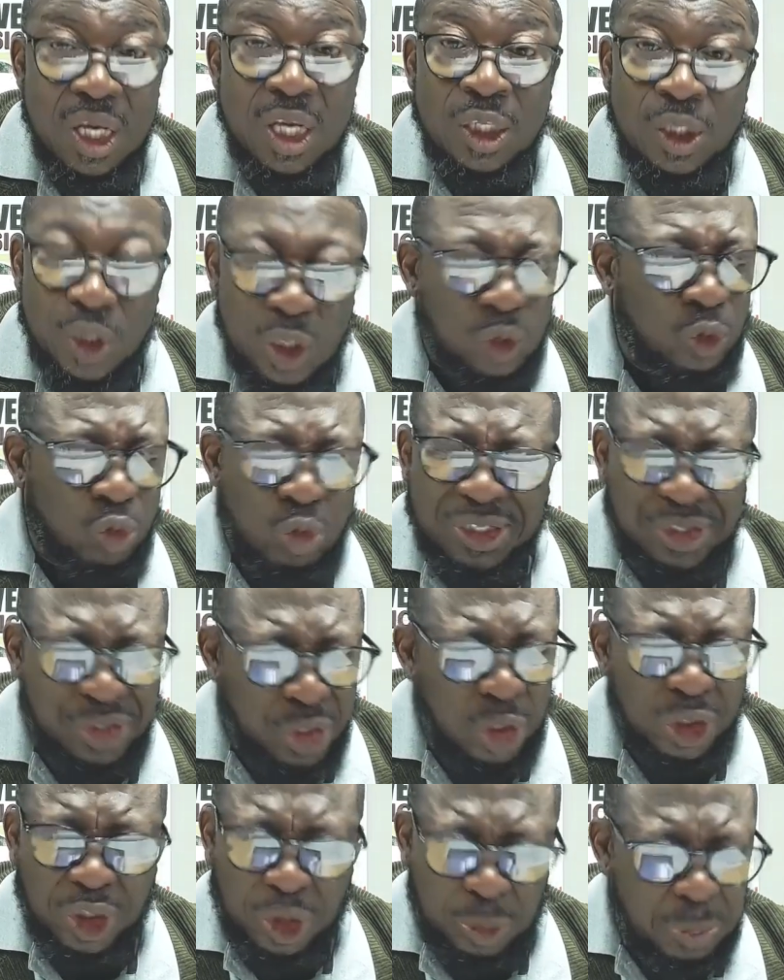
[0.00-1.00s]
It will
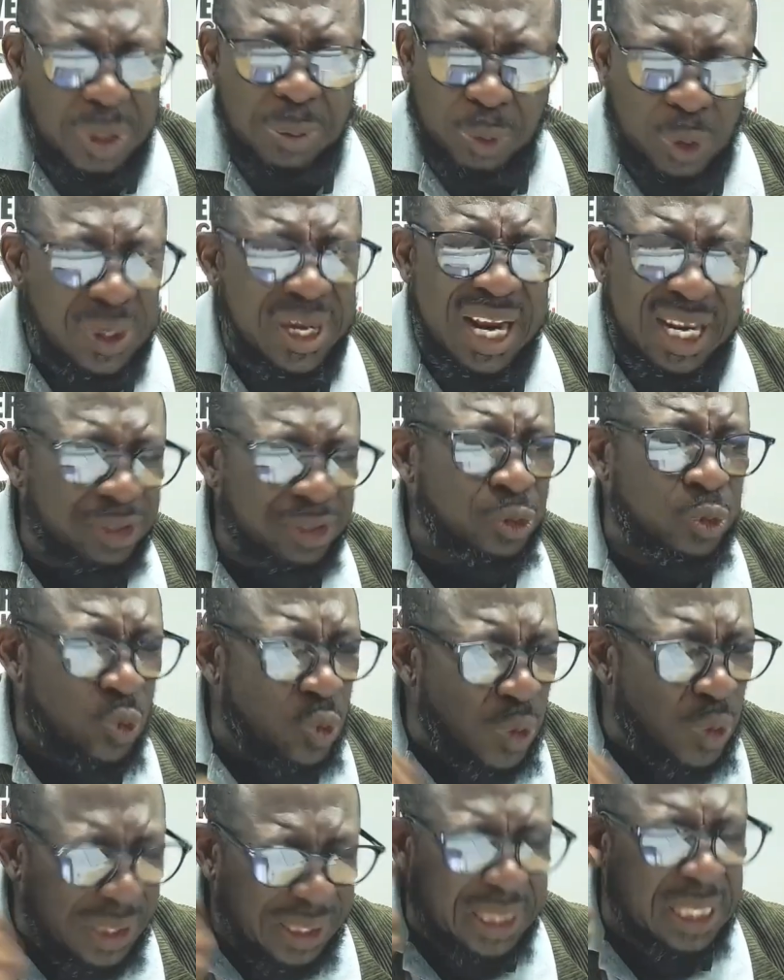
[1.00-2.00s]
touch people that you
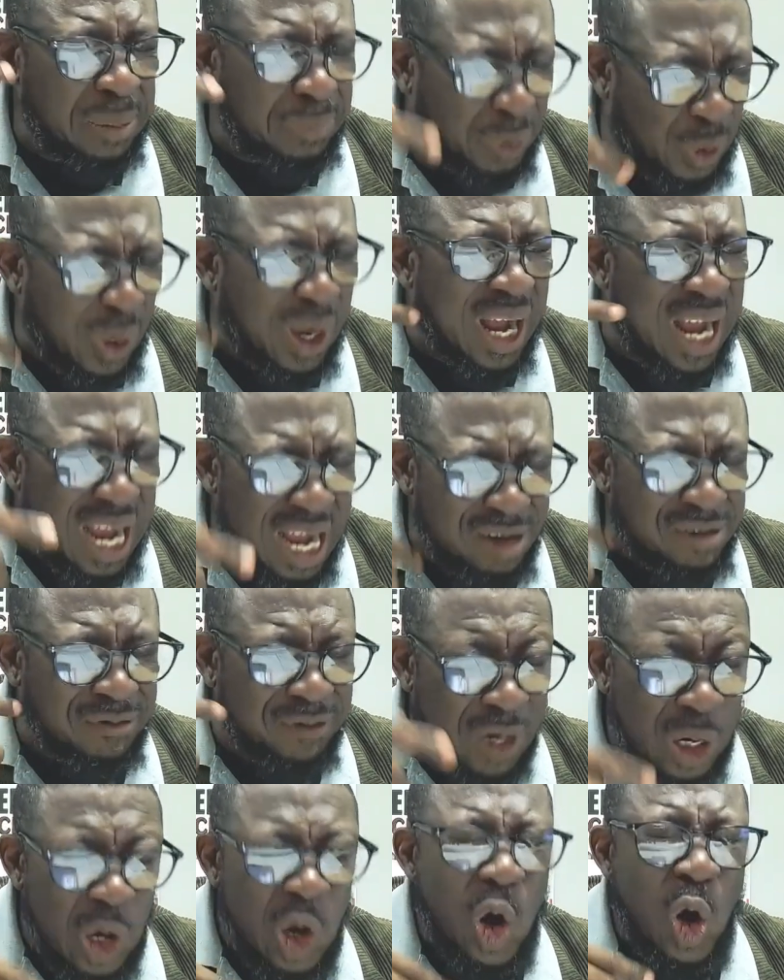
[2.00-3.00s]
want them to
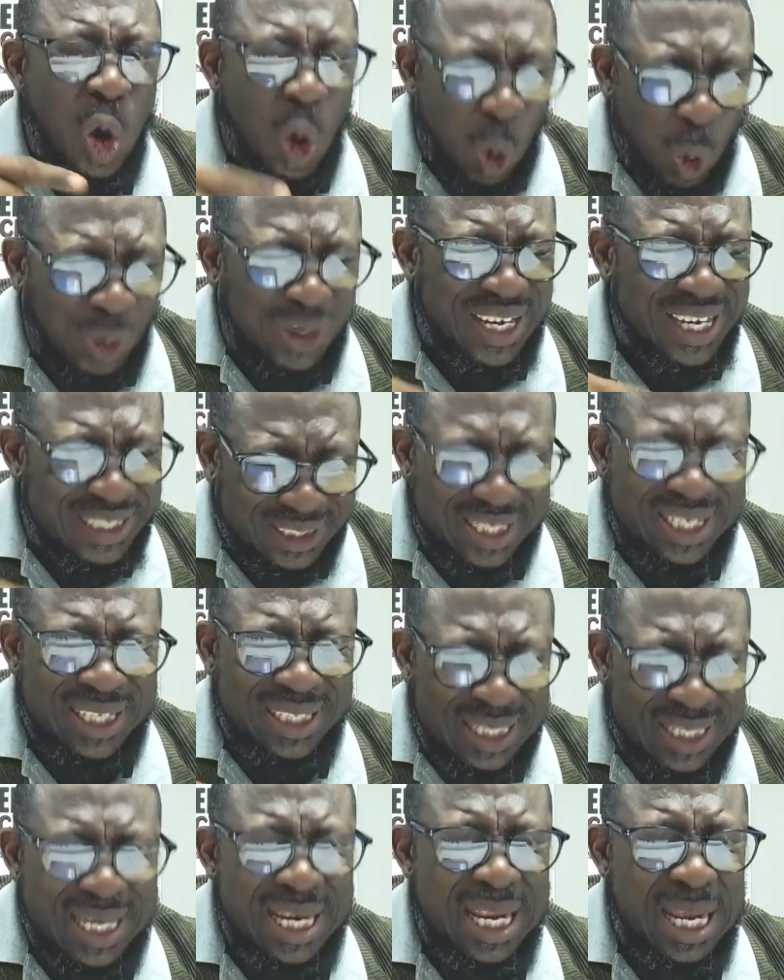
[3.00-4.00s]
have
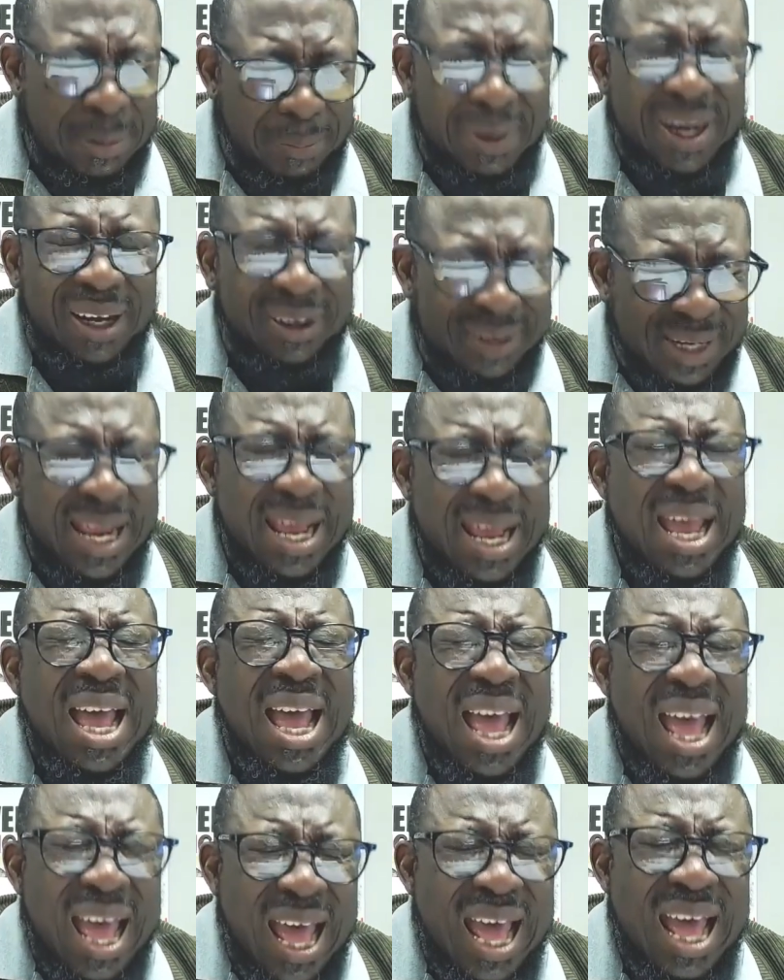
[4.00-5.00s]
understanding about the
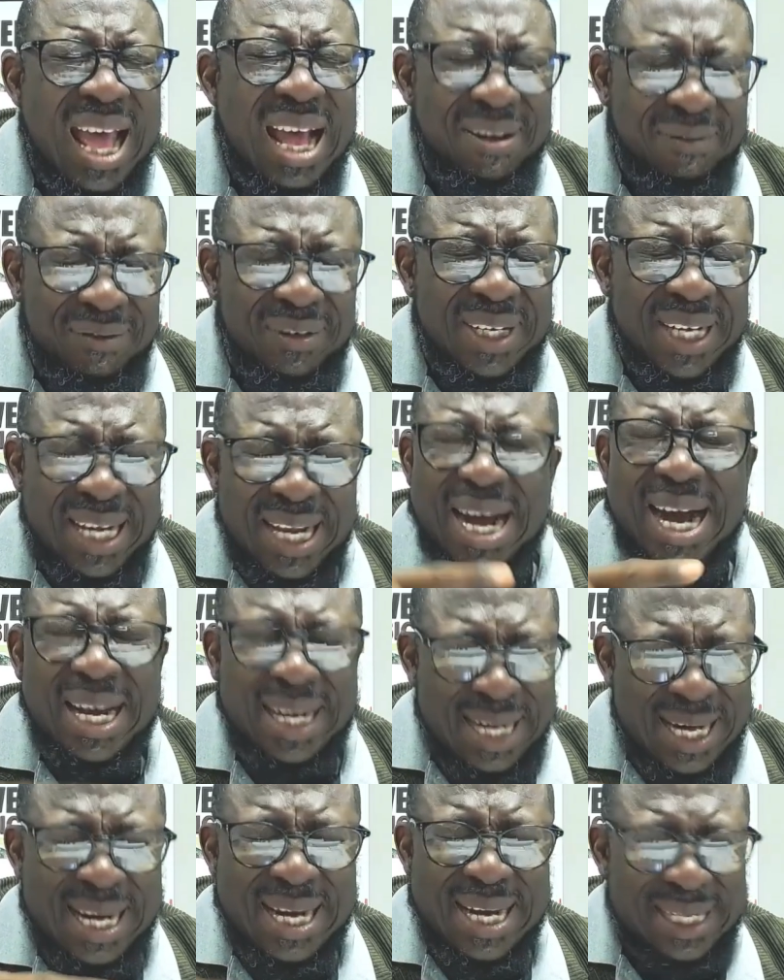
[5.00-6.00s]
heavenly
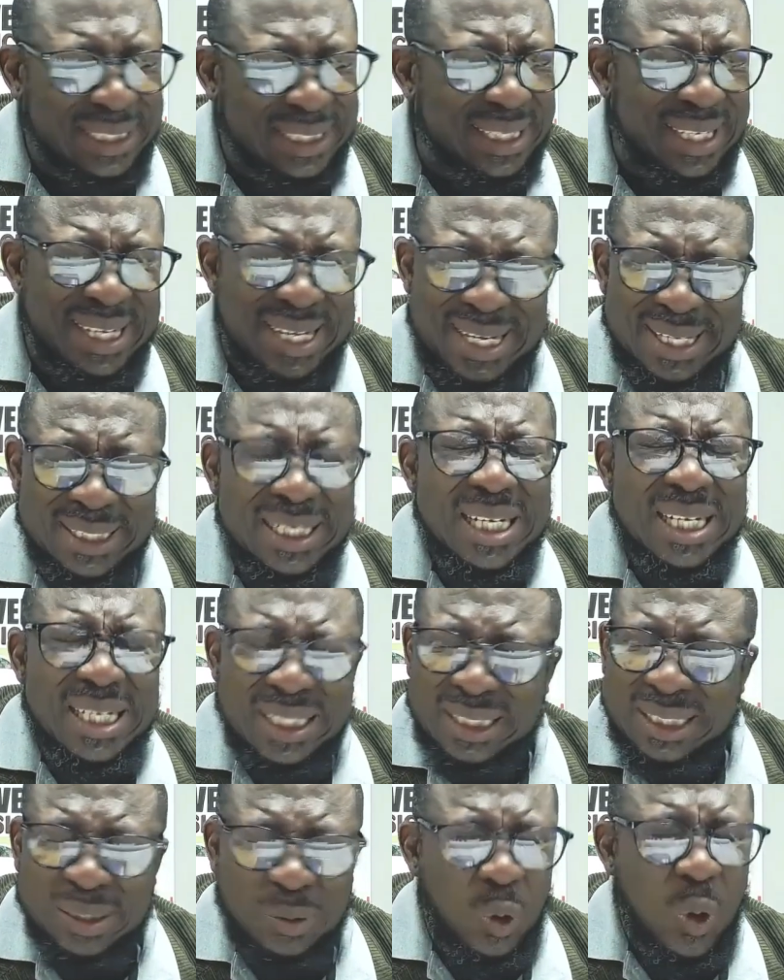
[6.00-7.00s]
and earthly
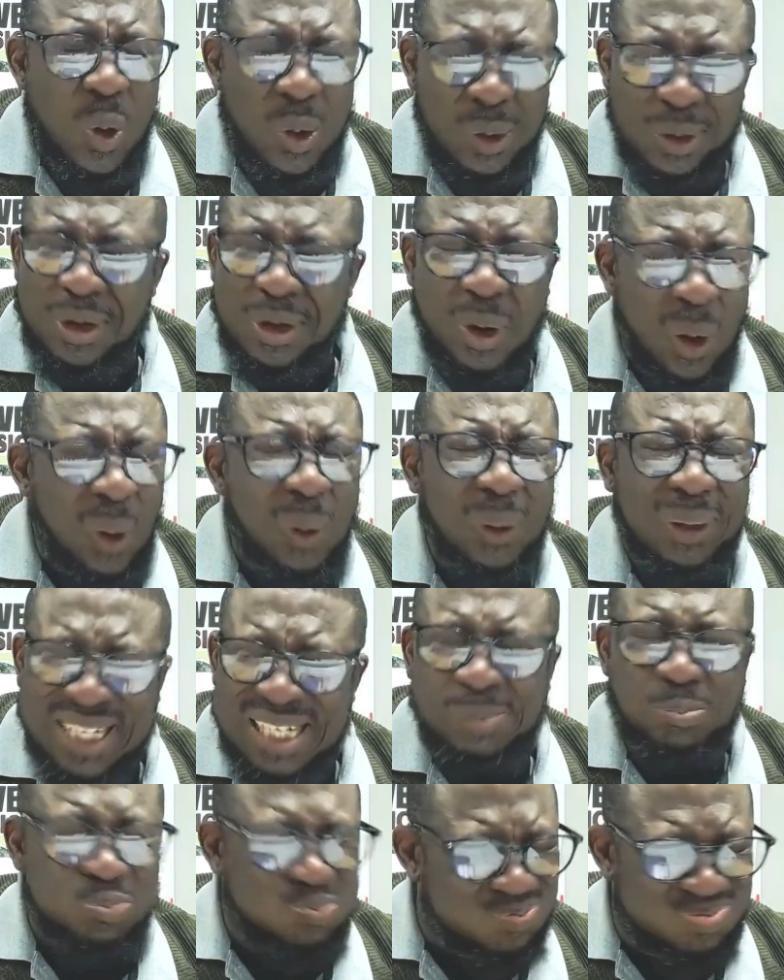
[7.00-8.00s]
reward. God,
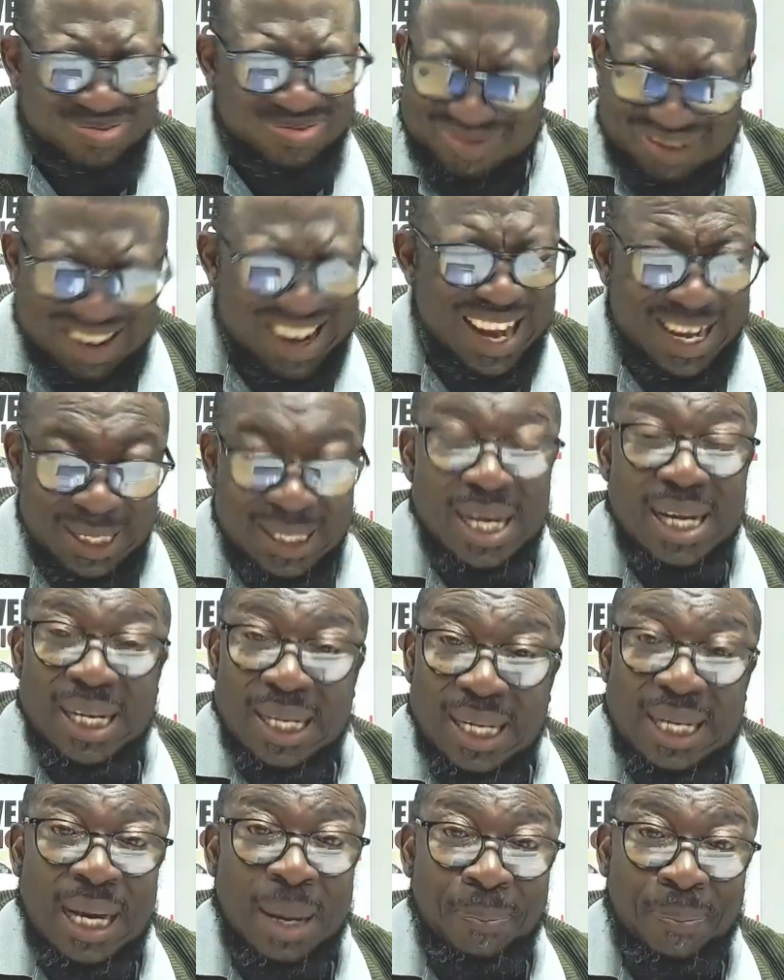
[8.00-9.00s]
I pray,
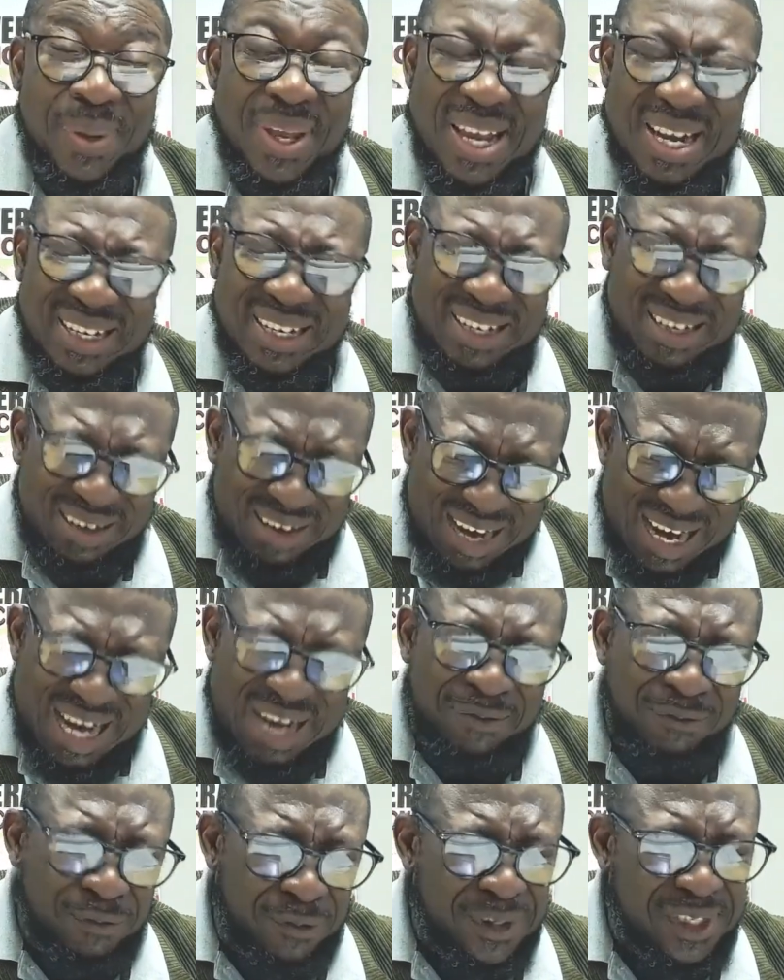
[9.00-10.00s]
let there be a
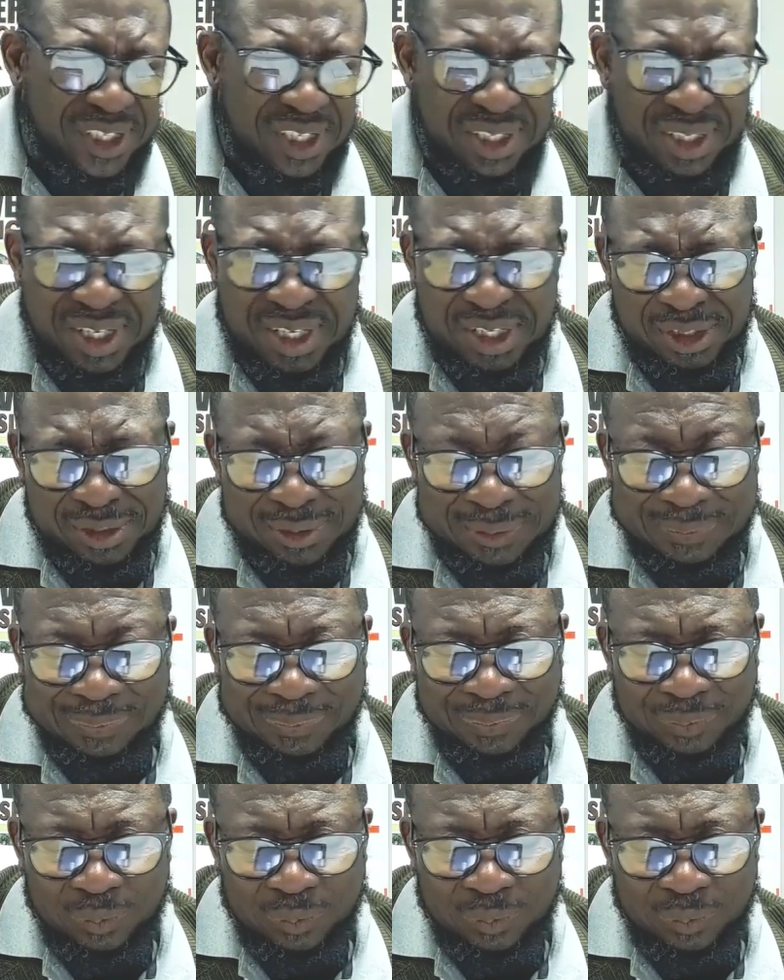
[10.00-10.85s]
great visitation